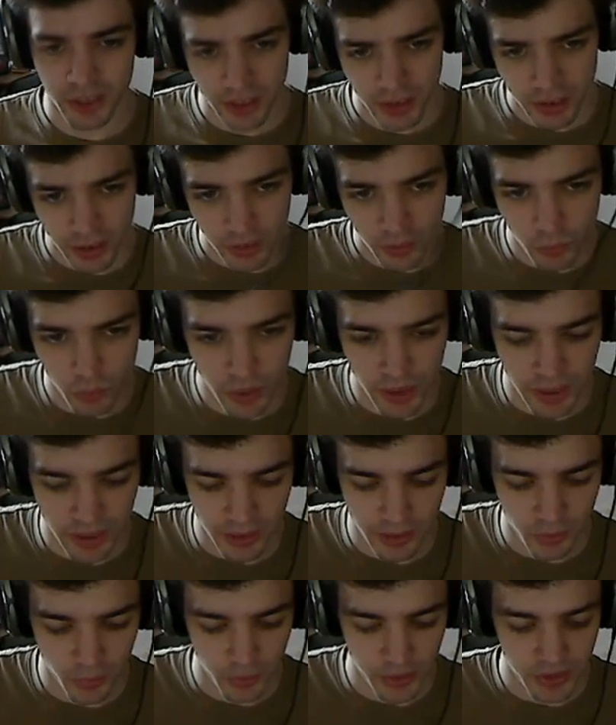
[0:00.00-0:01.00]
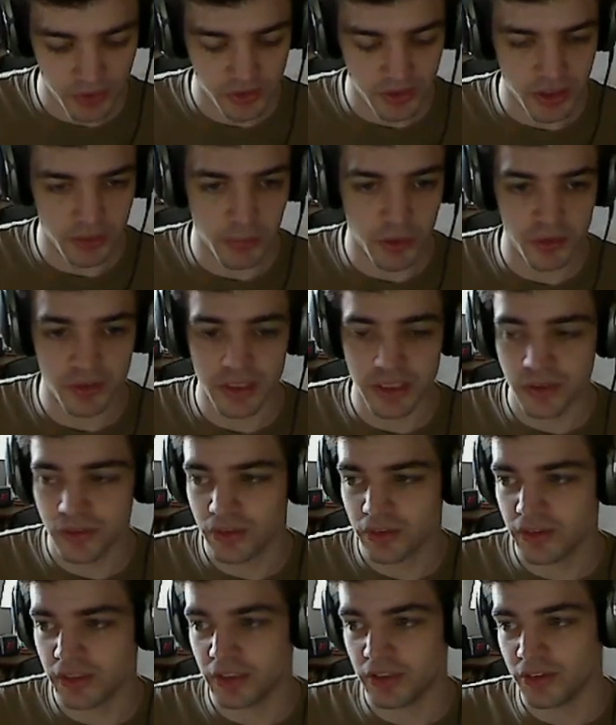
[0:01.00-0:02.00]
where we see the most
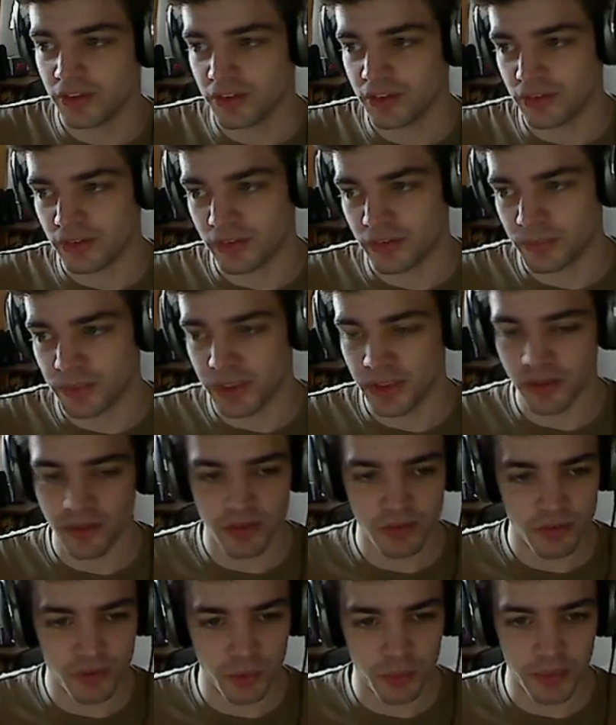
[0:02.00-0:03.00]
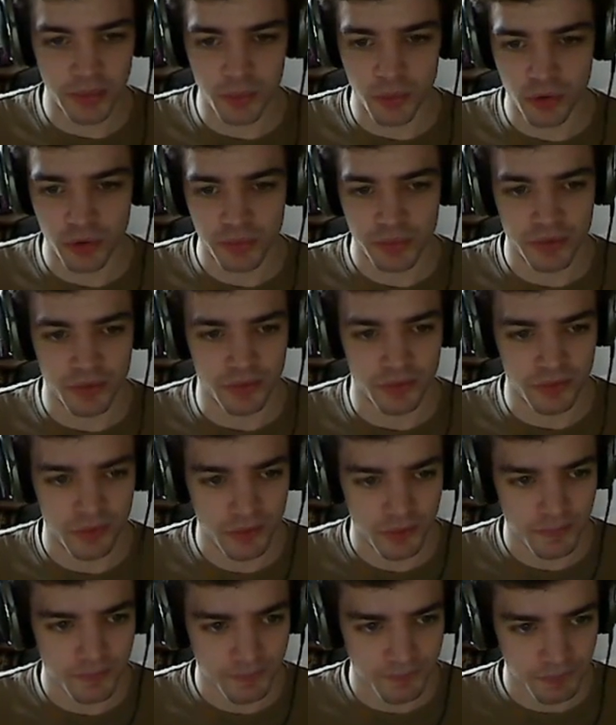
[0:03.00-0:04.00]
interesting decisions, because there's so many more options
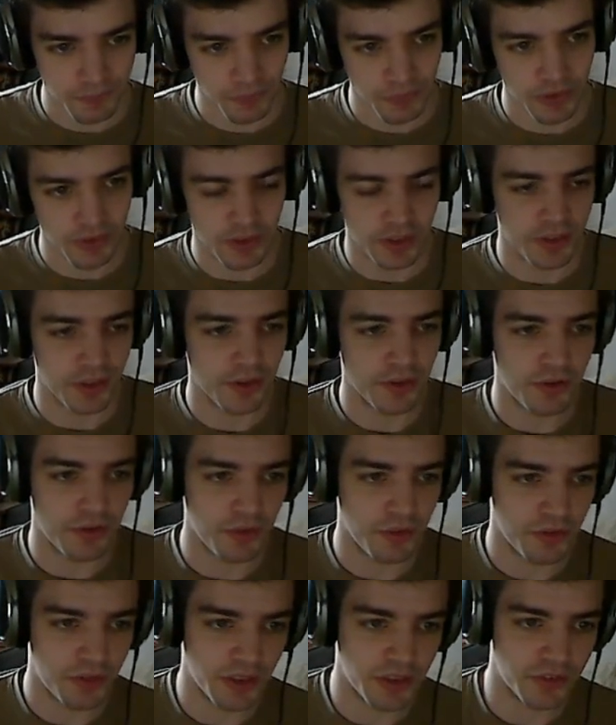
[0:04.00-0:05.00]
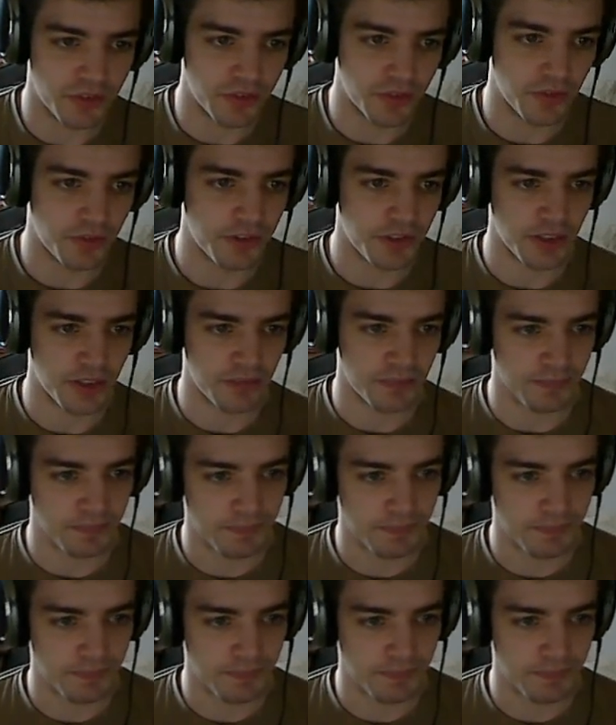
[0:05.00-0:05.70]
than the other 2 stages of the game.